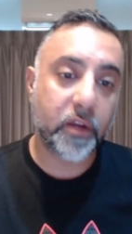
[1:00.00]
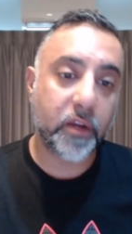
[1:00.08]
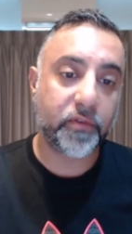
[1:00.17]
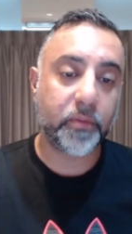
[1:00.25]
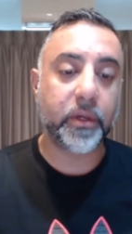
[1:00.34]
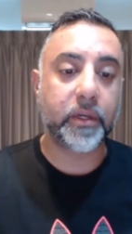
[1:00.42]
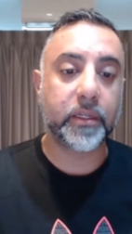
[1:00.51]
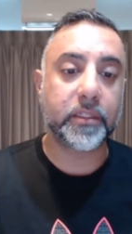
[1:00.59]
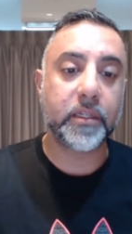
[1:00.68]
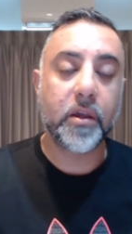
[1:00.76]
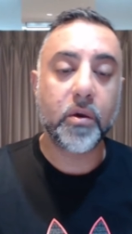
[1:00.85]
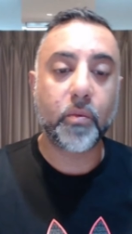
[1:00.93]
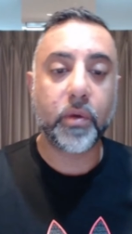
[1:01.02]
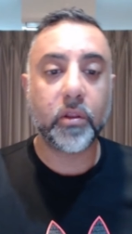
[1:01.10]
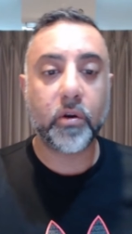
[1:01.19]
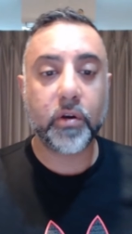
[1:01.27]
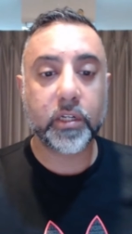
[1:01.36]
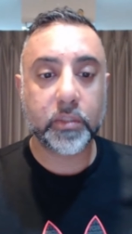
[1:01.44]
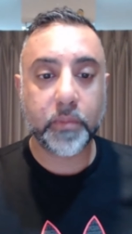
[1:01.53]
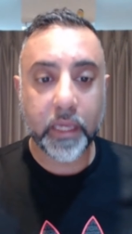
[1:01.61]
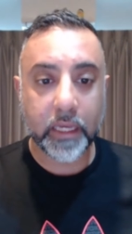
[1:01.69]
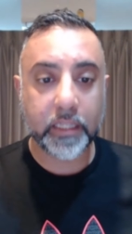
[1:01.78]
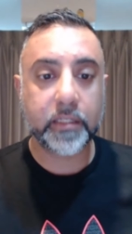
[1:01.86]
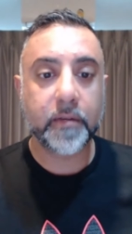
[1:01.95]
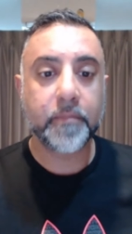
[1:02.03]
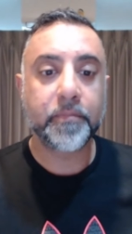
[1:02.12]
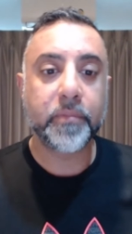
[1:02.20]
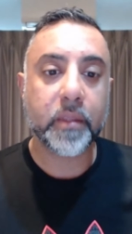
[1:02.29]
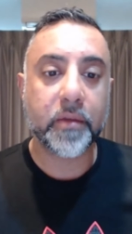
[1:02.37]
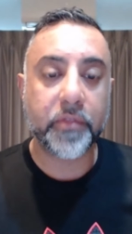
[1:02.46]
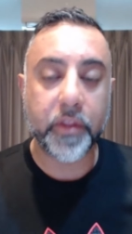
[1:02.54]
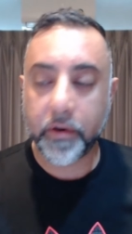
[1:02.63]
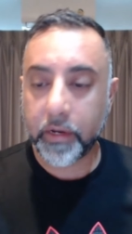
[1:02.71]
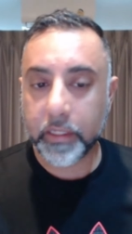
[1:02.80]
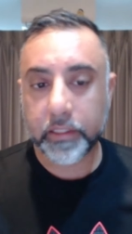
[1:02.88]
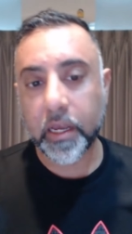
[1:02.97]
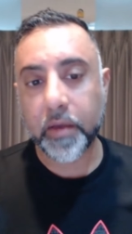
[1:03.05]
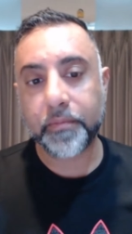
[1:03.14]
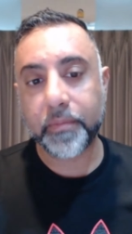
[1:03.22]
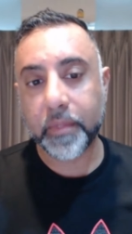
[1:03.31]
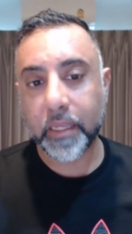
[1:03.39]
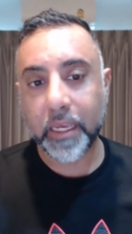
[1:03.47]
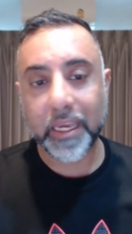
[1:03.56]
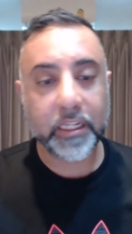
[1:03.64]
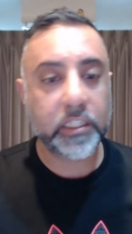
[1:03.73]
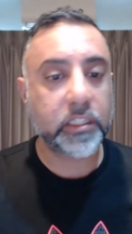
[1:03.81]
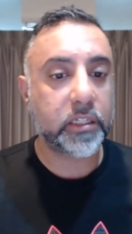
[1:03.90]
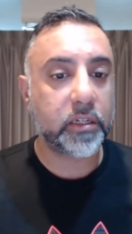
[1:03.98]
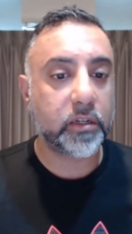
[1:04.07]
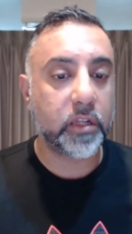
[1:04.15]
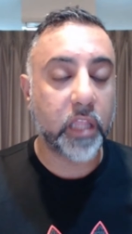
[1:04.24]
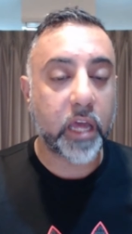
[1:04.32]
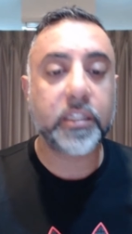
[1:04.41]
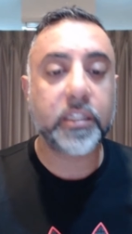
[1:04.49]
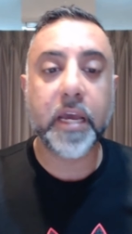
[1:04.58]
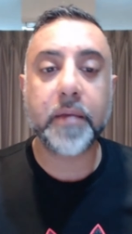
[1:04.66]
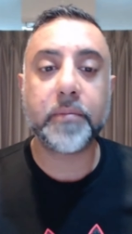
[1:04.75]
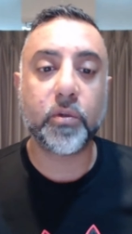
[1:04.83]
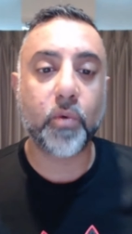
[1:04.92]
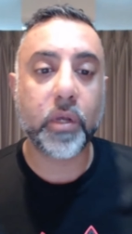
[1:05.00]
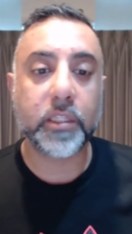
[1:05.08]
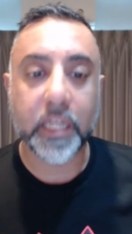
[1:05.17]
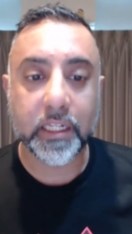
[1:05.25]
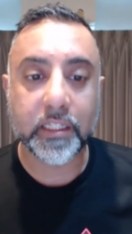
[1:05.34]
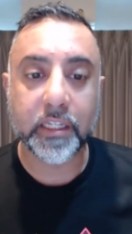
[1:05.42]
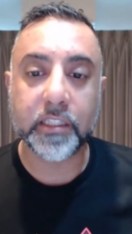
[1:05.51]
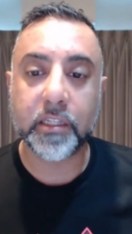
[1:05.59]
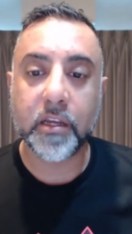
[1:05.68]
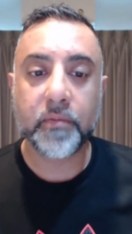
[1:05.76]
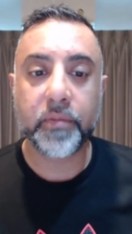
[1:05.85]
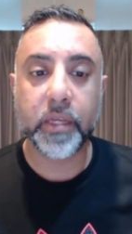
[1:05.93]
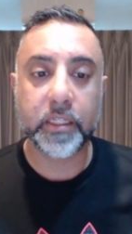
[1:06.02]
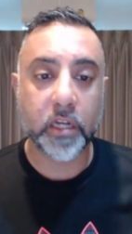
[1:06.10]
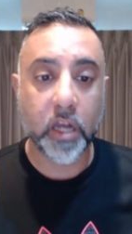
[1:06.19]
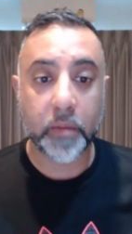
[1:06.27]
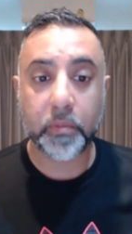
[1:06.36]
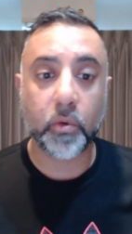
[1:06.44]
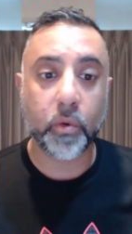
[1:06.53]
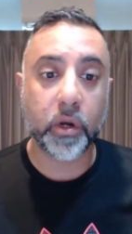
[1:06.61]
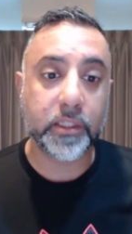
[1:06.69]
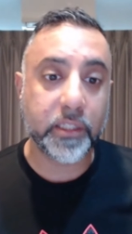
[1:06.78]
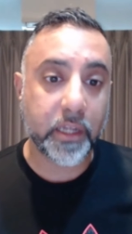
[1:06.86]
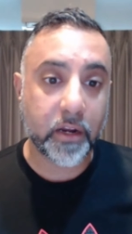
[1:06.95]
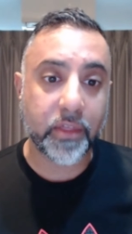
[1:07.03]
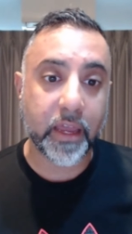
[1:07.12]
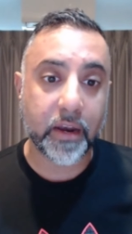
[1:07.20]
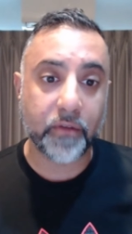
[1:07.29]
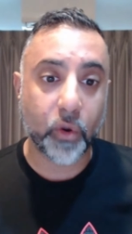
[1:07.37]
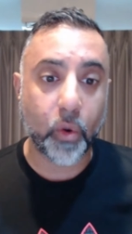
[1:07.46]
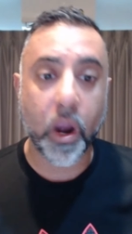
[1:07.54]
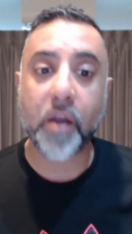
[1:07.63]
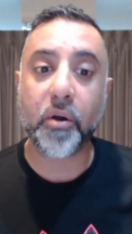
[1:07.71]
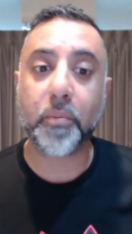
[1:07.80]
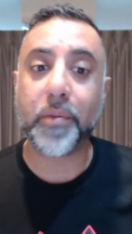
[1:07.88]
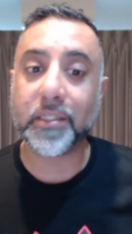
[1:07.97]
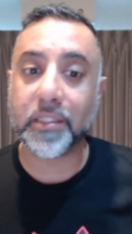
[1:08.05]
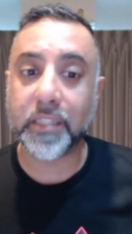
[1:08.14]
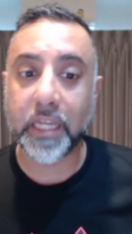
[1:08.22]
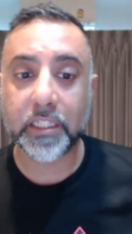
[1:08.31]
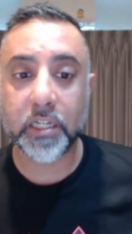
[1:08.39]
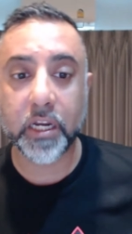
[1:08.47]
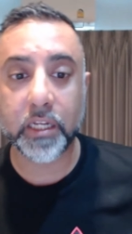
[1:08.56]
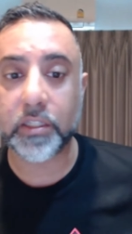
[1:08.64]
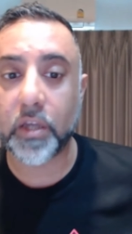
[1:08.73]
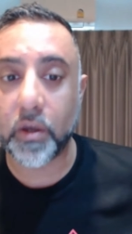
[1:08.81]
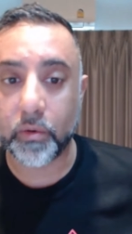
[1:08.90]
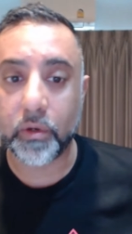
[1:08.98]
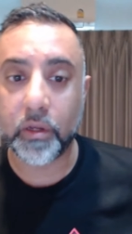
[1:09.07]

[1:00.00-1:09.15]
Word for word: of them because when Laura speaks, there is um each a lot of times in one sentence there's a couple of words there that require a presentation on its own.